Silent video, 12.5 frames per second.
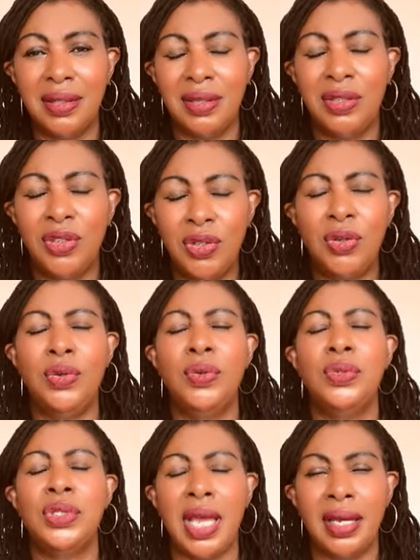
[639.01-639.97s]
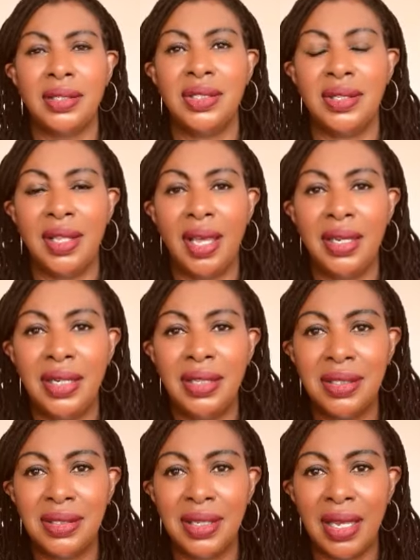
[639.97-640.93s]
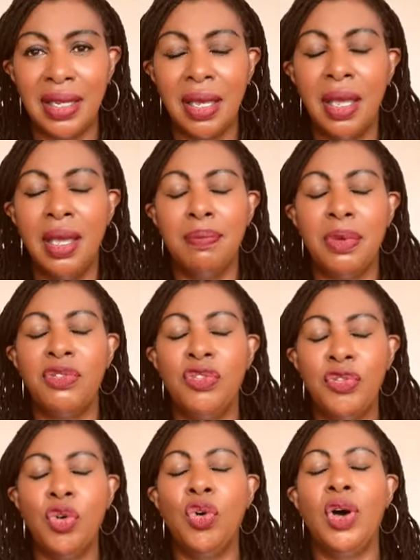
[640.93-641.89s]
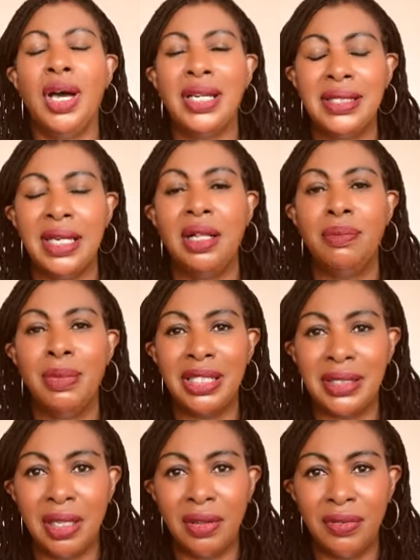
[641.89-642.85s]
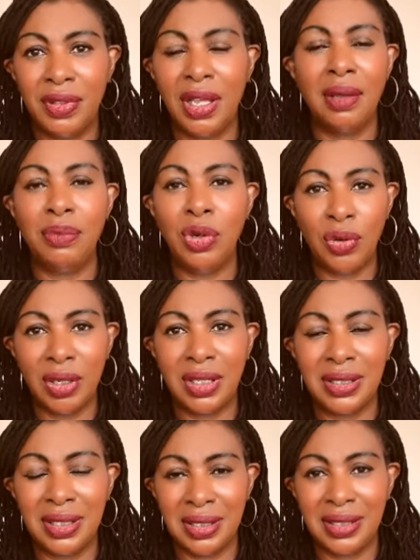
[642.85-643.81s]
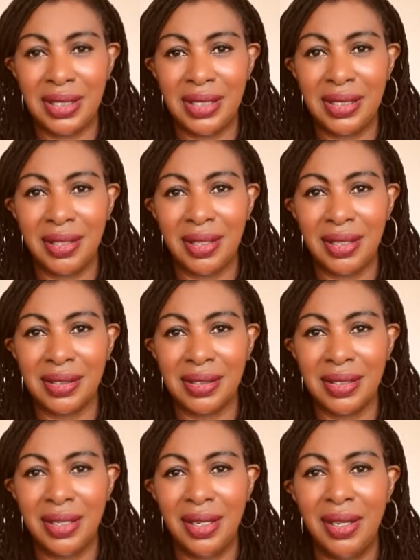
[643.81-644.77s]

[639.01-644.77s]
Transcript: The huge action that I need to take before I tell myself that I'm not going to succeed at this?